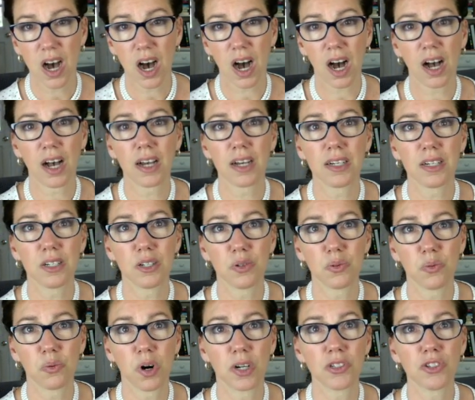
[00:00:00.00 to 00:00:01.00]
I
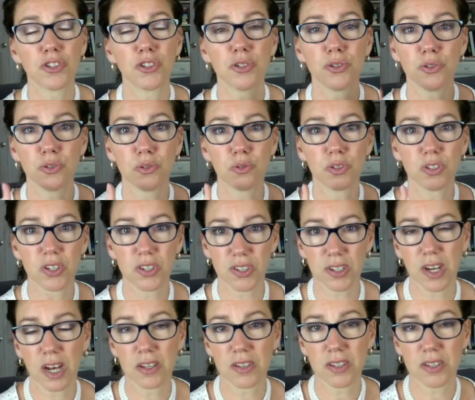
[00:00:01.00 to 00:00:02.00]
want to
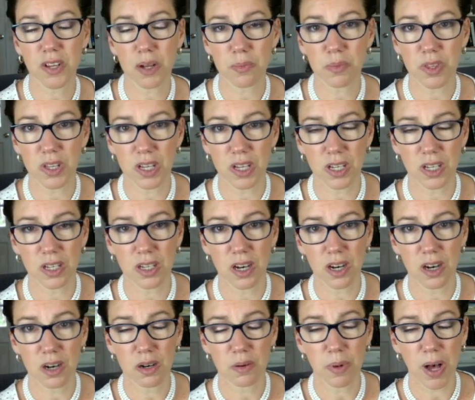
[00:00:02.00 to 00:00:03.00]
discuss something
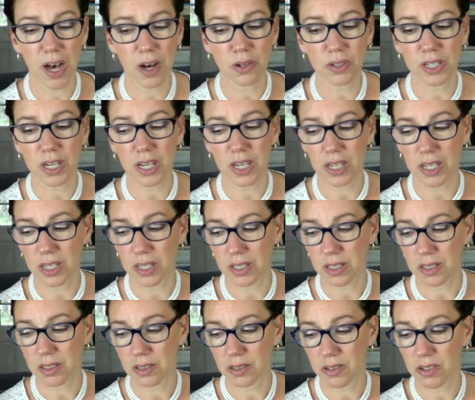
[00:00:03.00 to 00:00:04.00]
about a
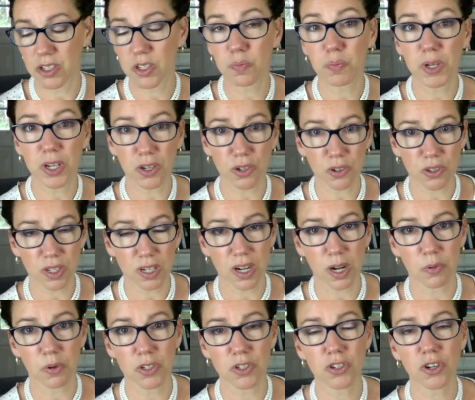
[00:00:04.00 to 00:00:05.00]
speaker that I
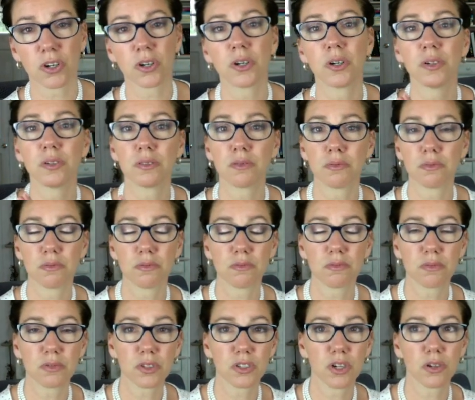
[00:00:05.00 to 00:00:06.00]
once heard.
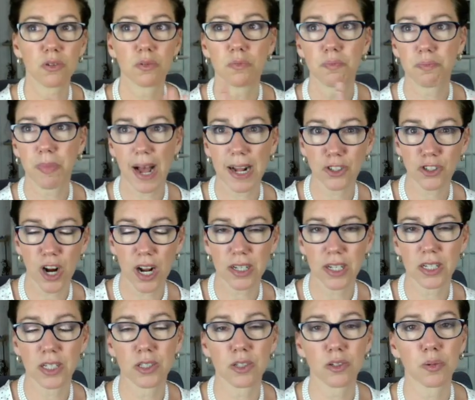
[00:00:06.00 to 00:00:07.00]
So,
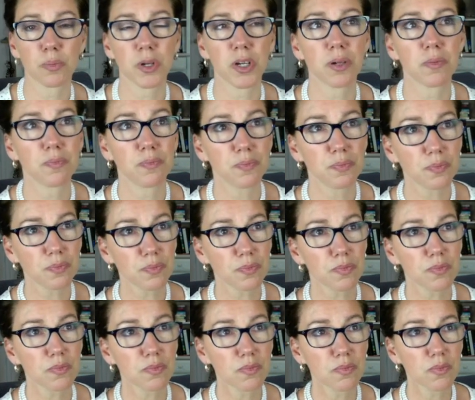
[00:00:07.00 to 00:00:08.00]
backtracking a little bit.
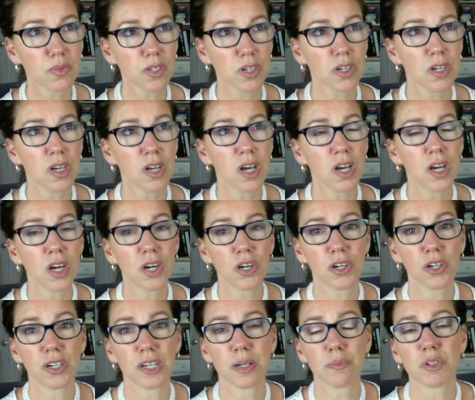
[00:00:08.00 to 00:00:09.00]

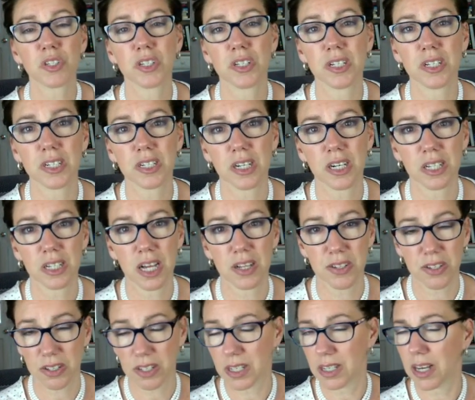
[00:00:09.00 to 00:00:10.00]
Her name was Nina
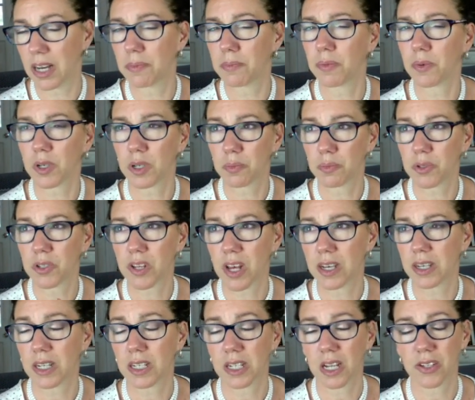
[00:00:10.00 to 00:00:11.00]
Koleski. I want to
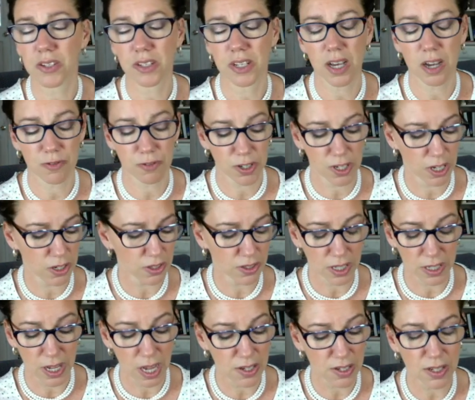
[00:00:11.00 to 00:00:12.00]
say Koleski, I forget
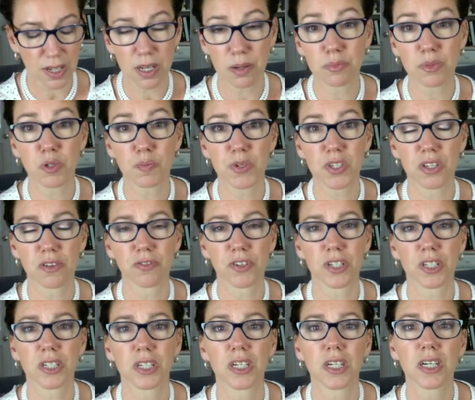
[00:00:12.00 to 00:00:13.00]
the last name
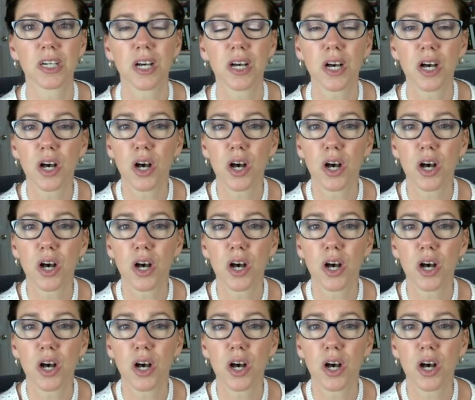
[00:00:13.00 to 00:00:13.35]
specifically.